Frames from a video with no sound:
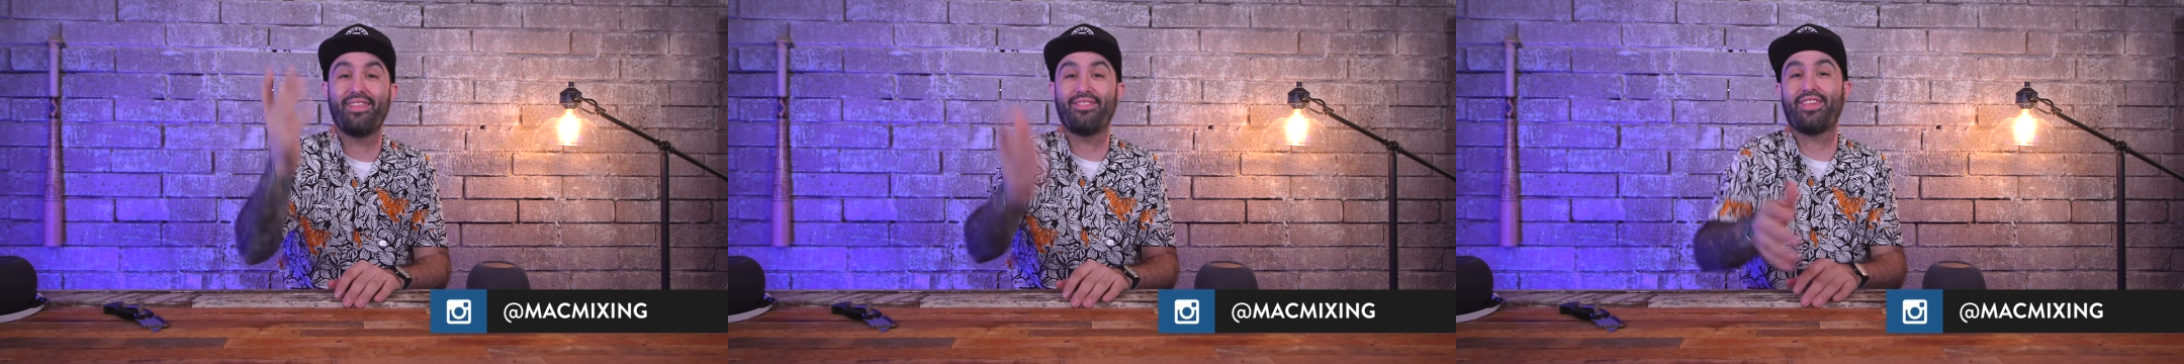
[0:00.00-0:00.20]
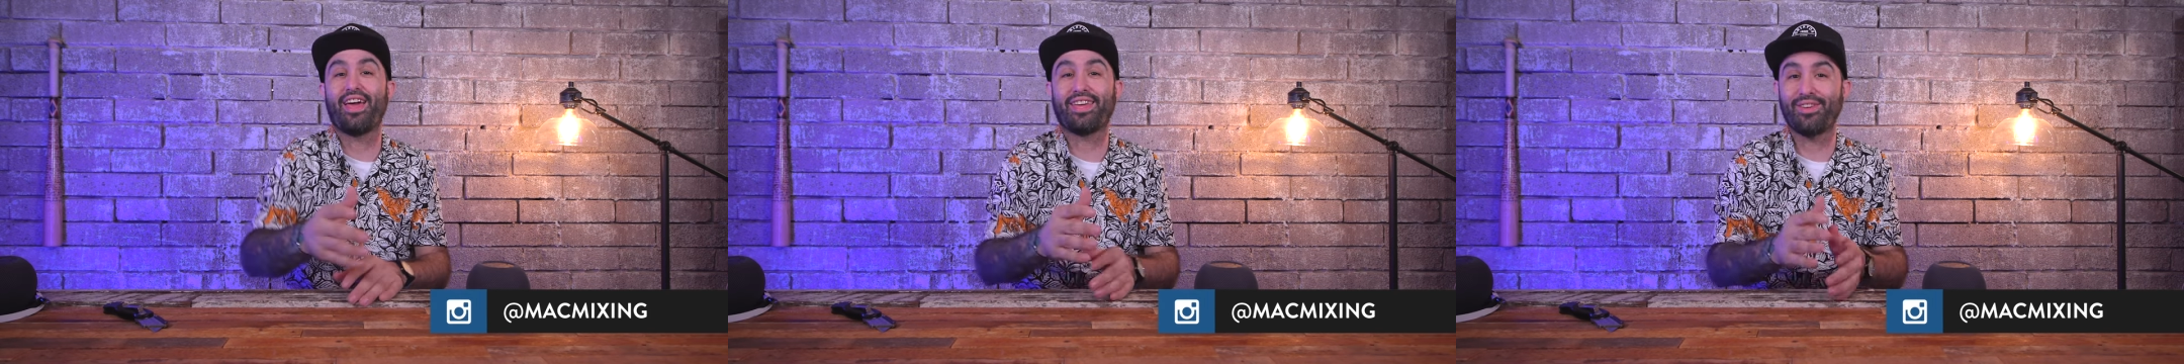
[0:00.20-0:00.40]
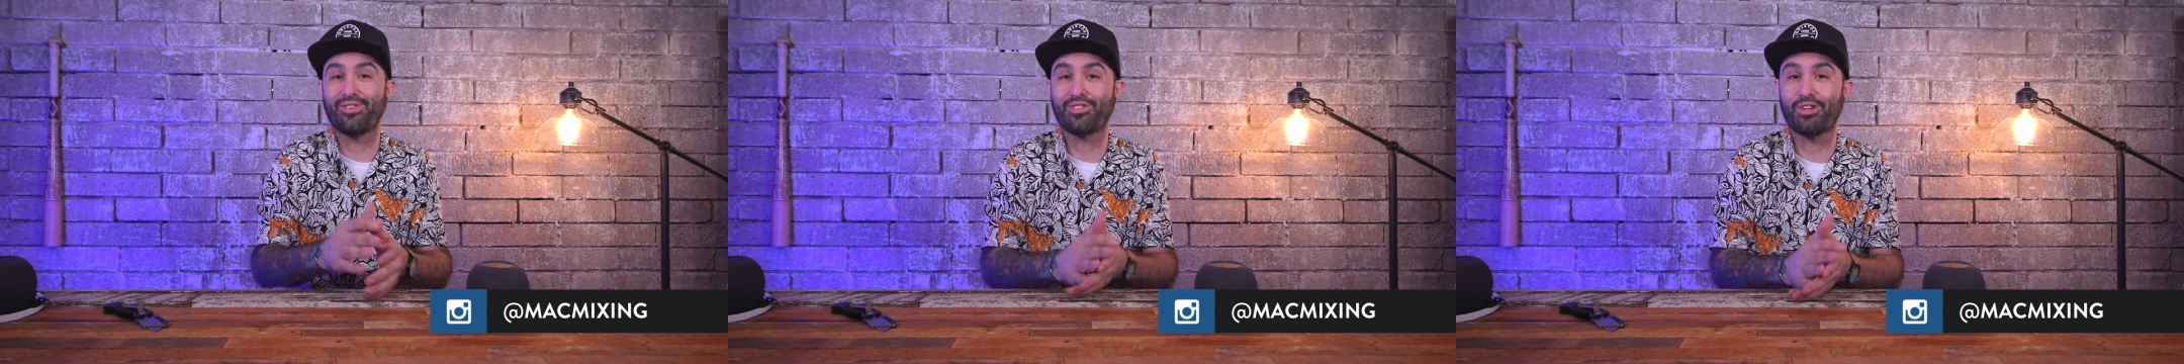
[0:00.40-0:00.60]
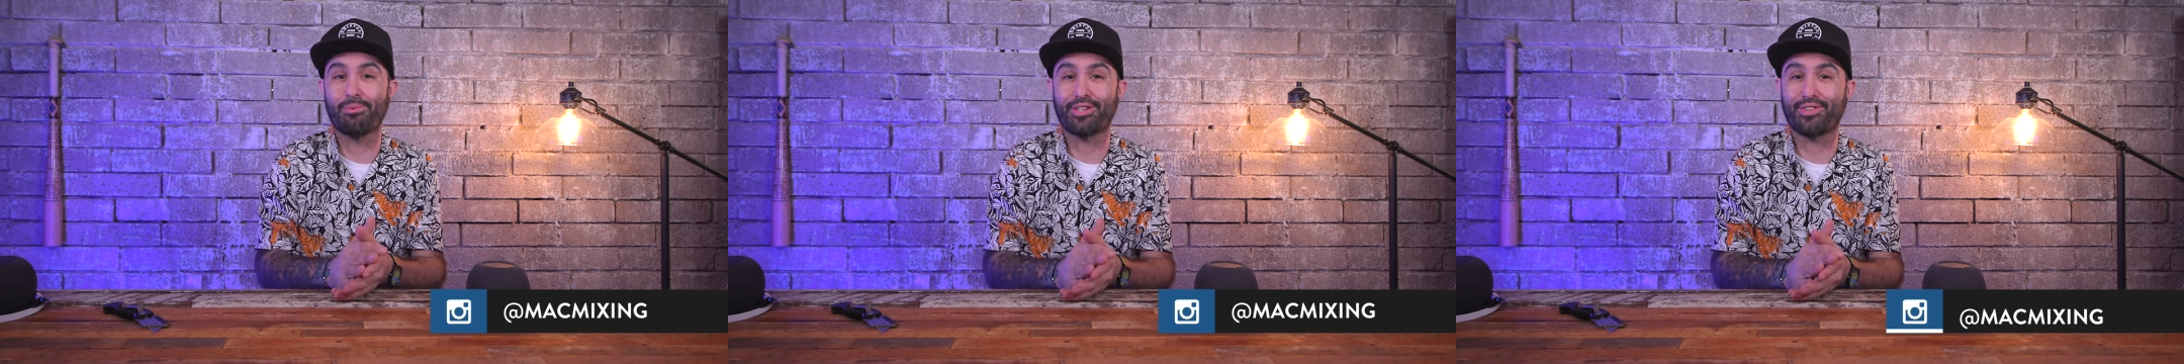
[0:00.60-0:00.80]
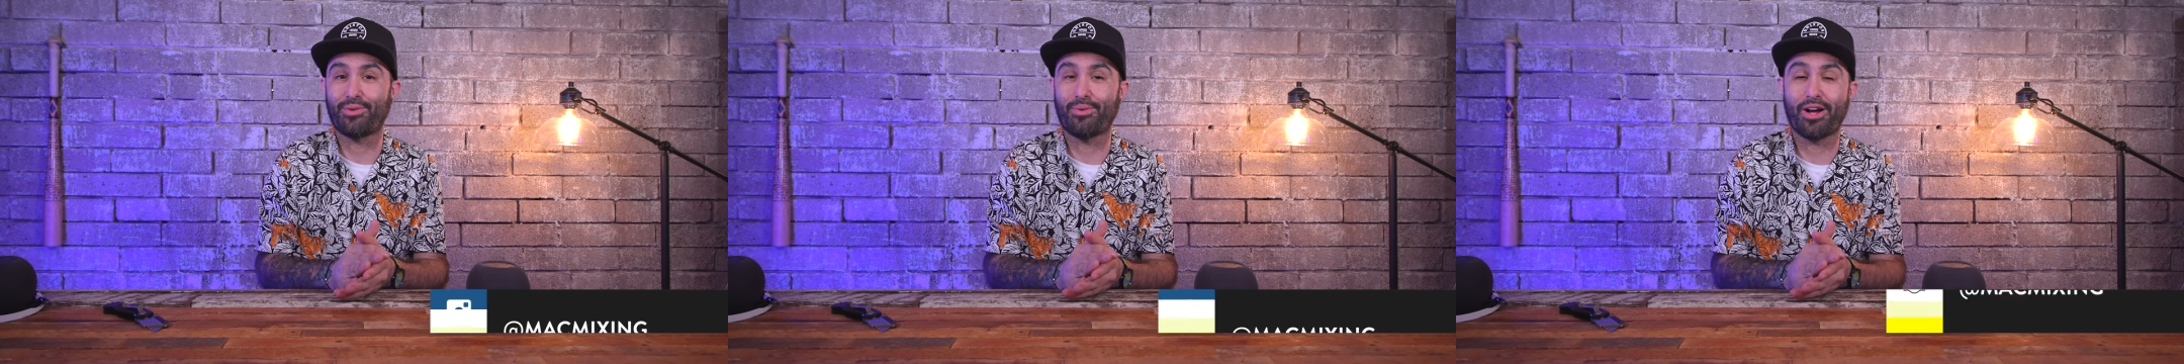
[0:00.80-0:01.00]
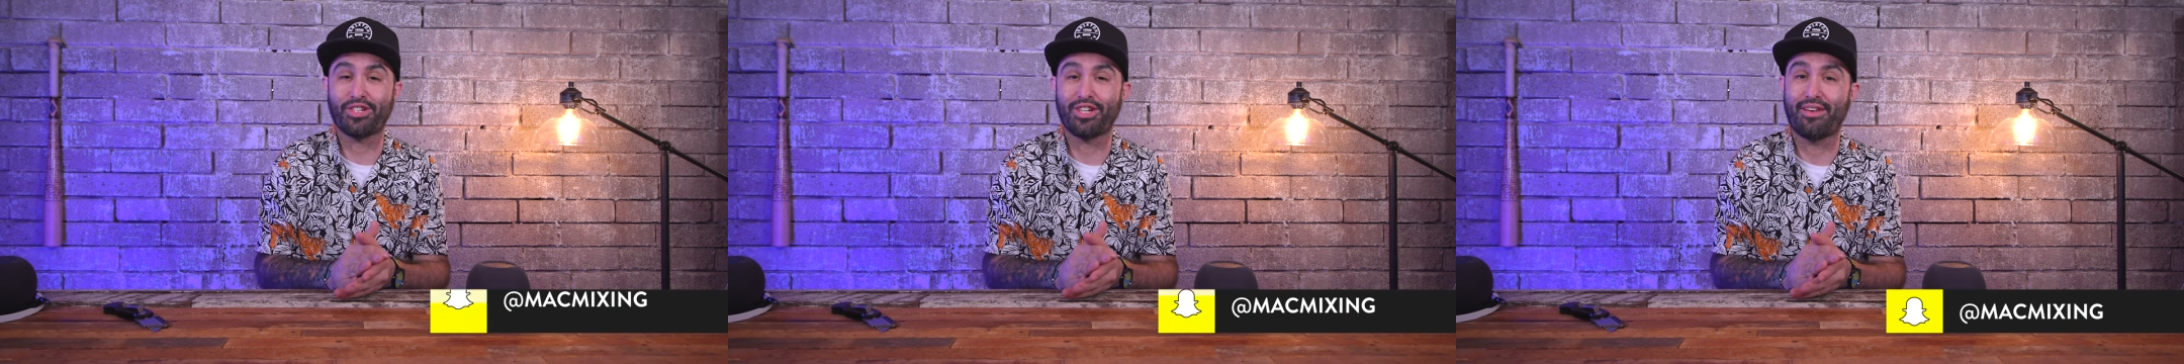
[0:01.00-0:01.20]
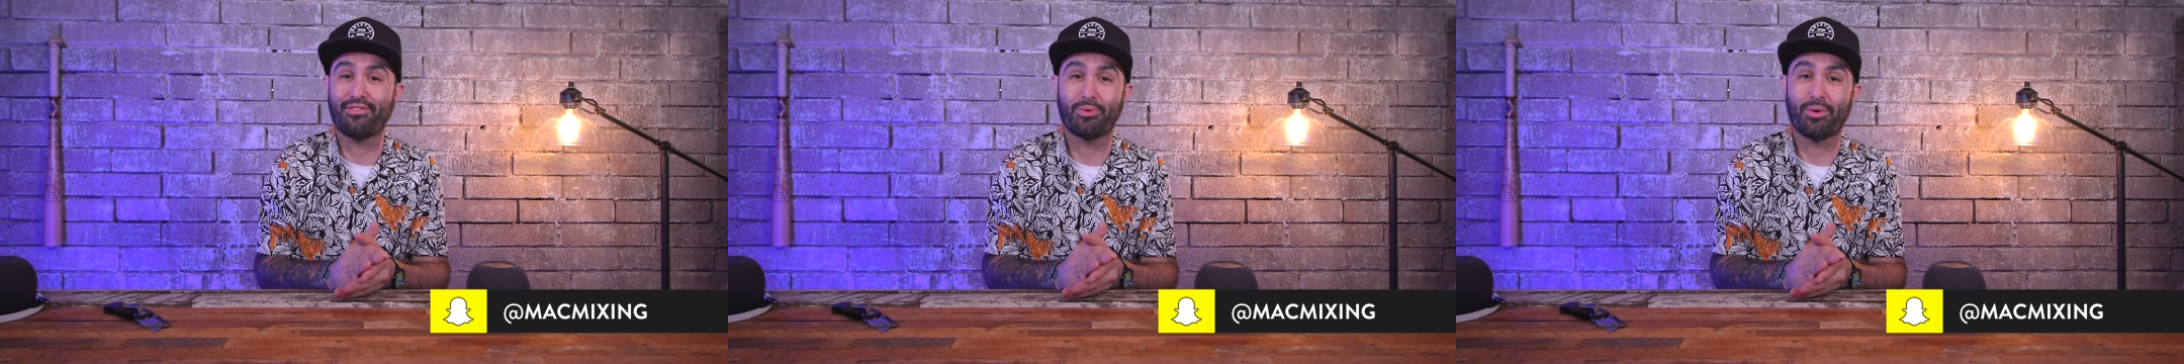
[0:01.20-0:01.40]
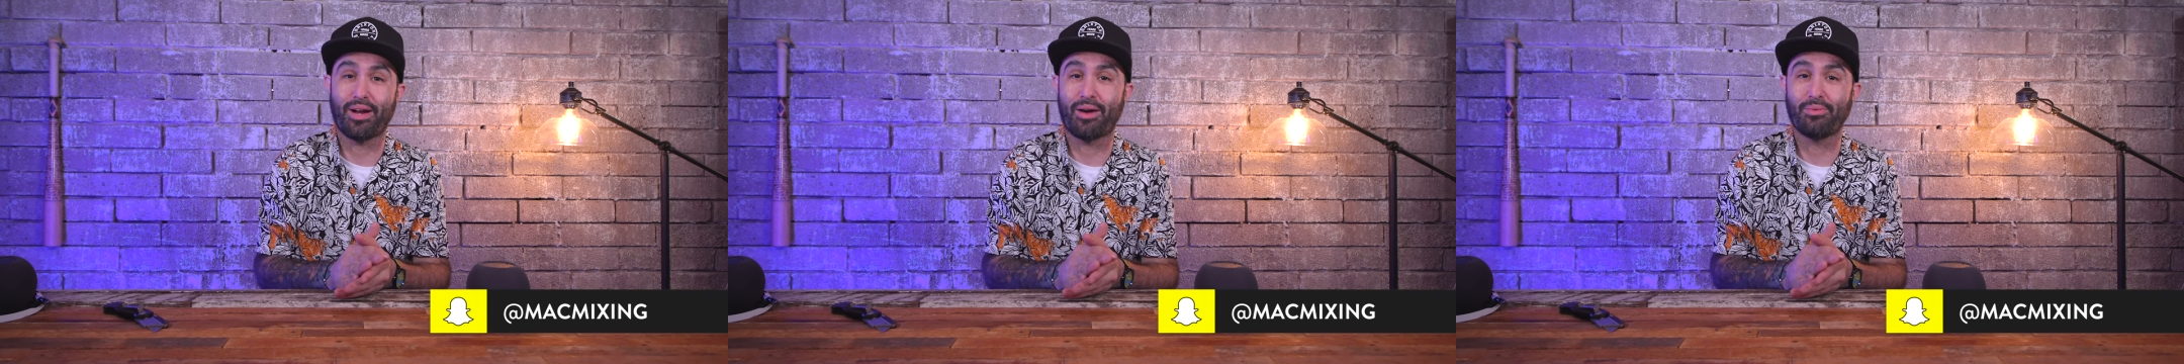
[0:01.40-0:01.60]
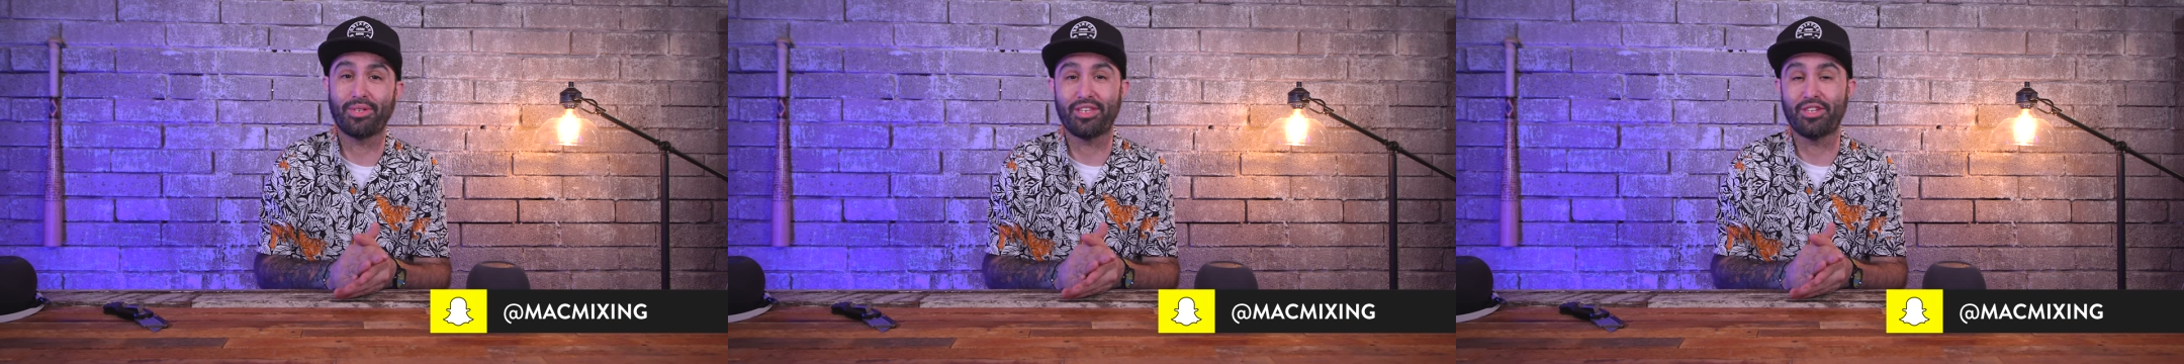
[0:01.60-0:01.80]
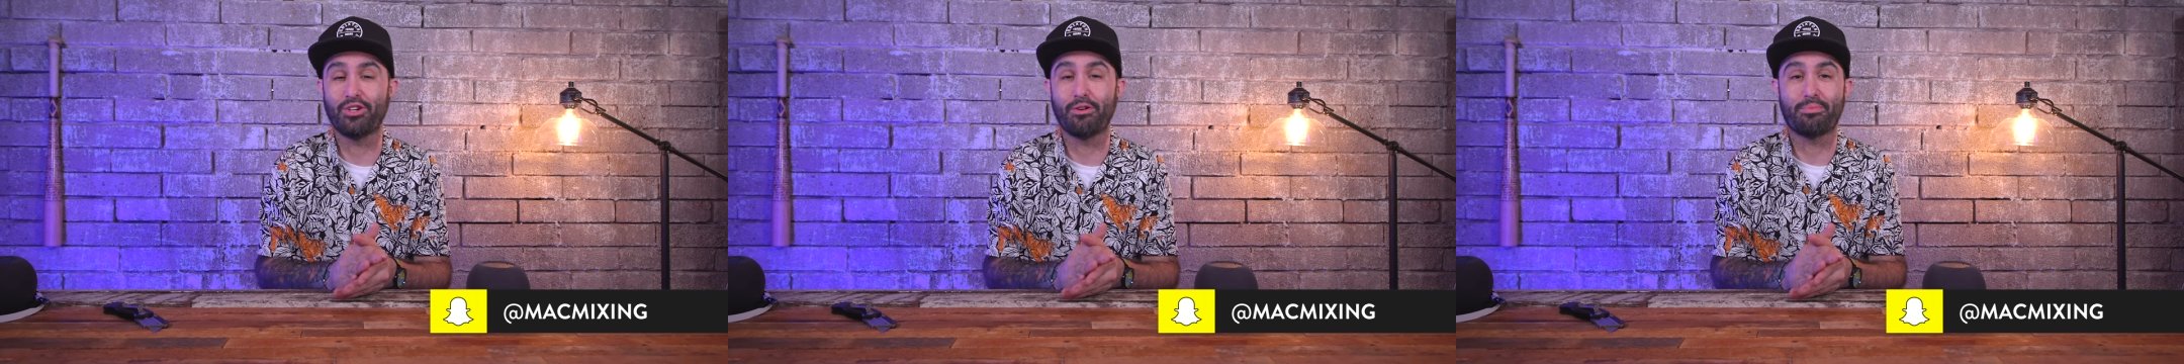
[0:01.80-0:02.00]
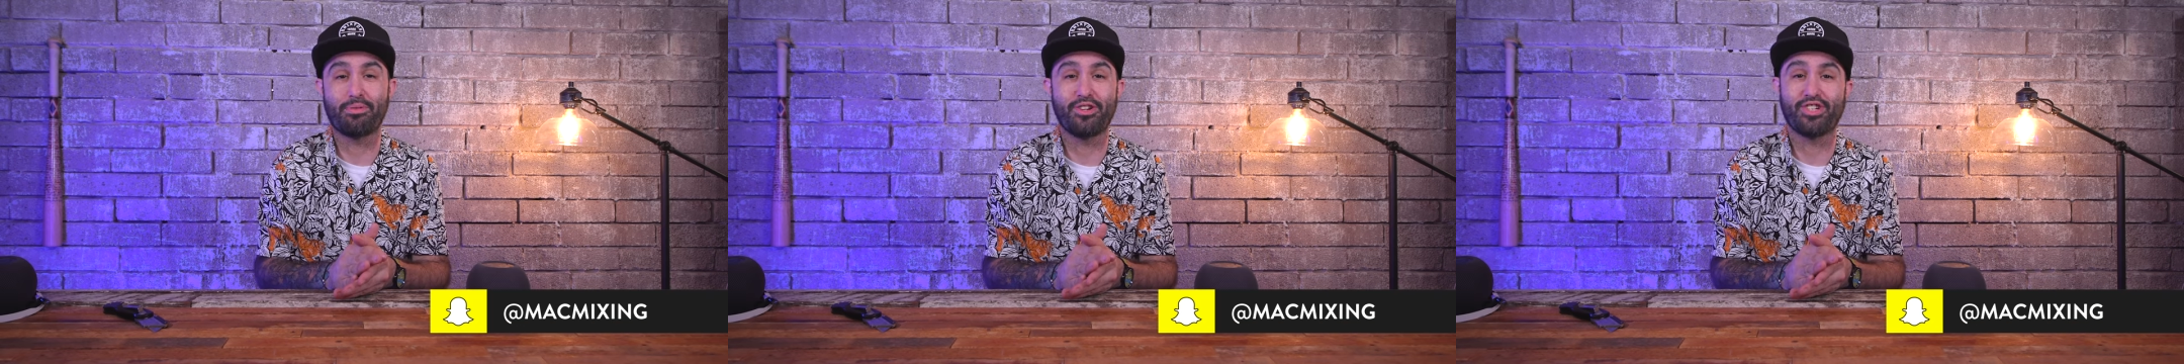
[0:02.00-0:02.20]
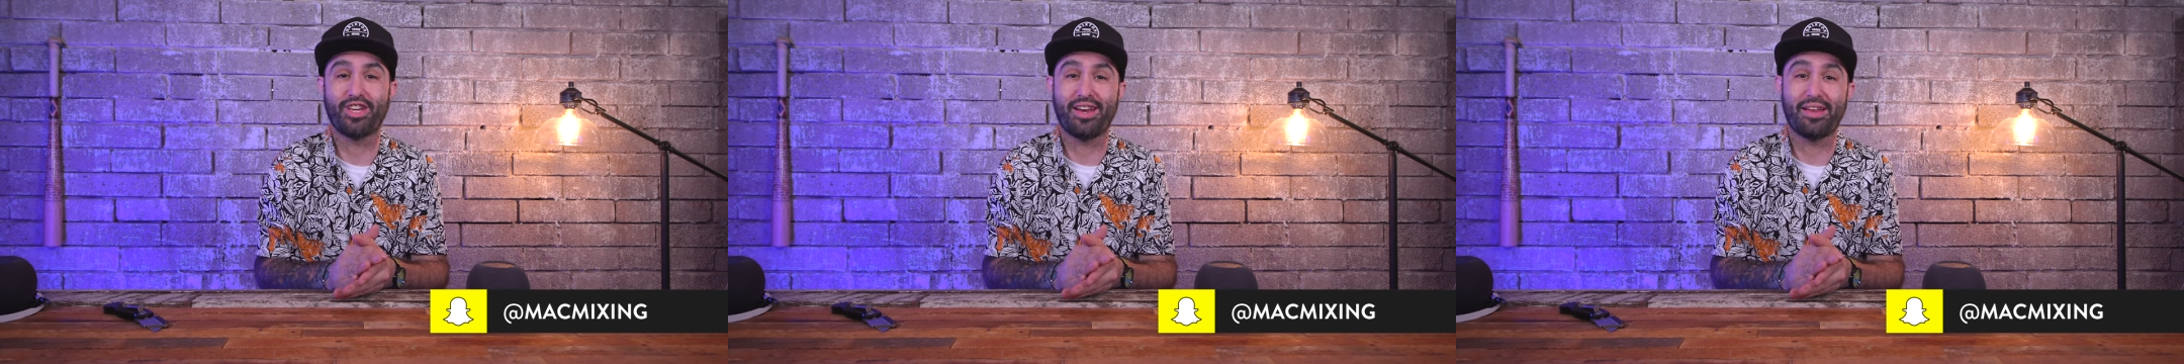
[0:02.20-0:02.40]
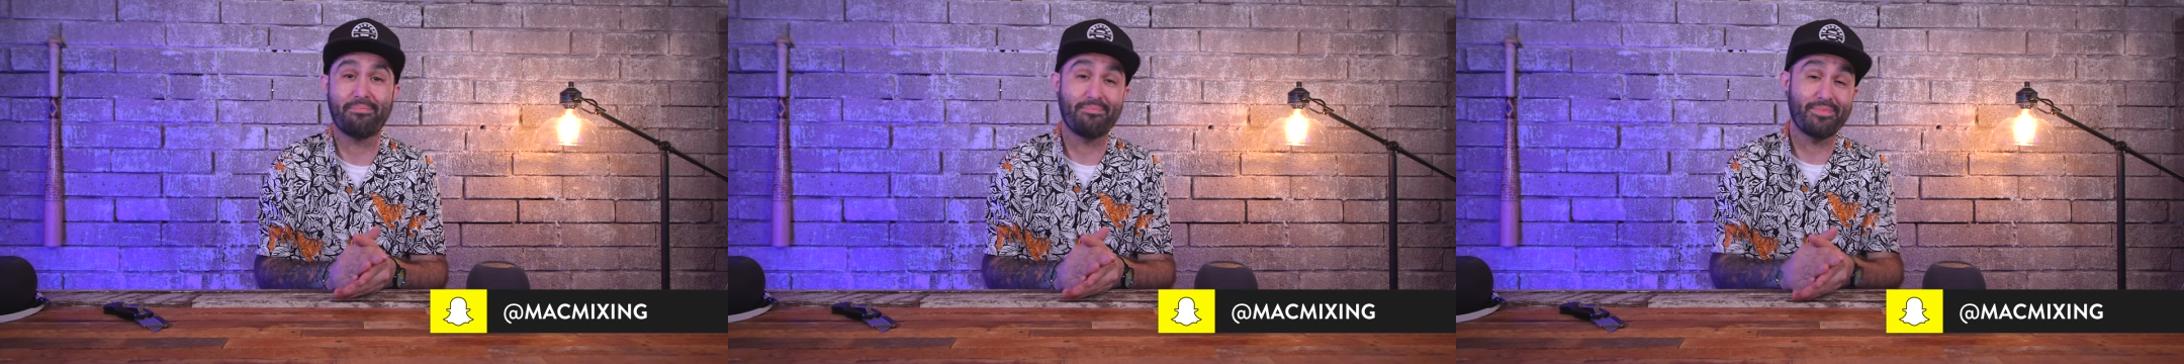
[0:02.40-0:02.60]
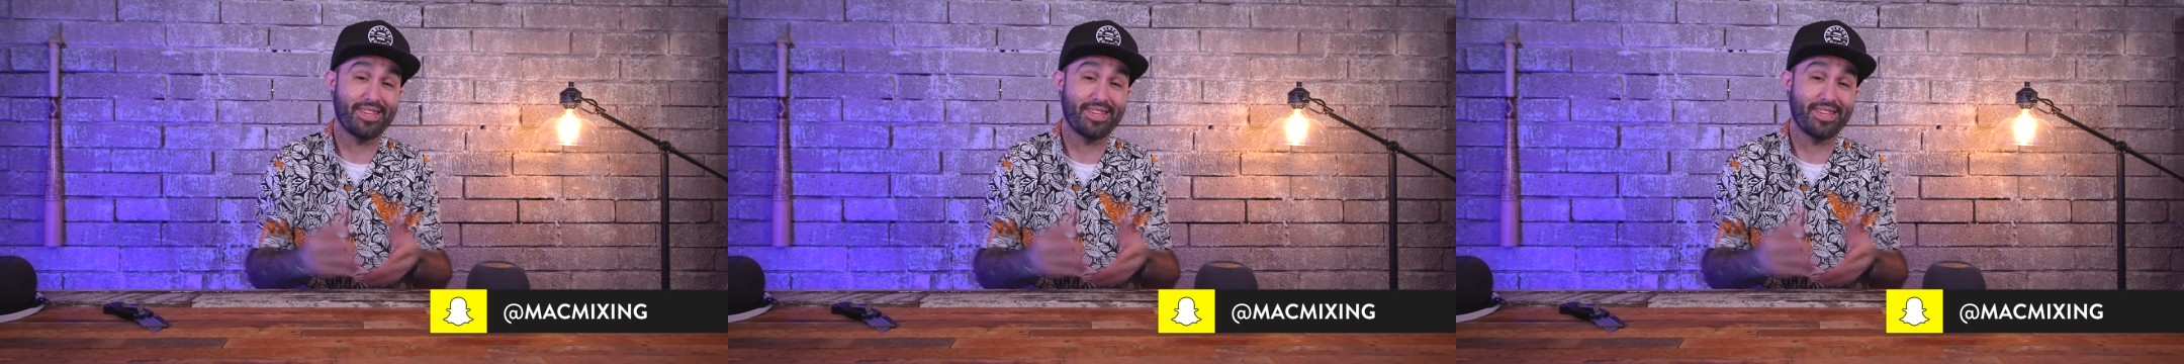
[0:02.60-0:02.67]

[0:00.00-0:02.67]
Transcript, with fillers: Thank you so much for watching, everyone. I really do appreciate it.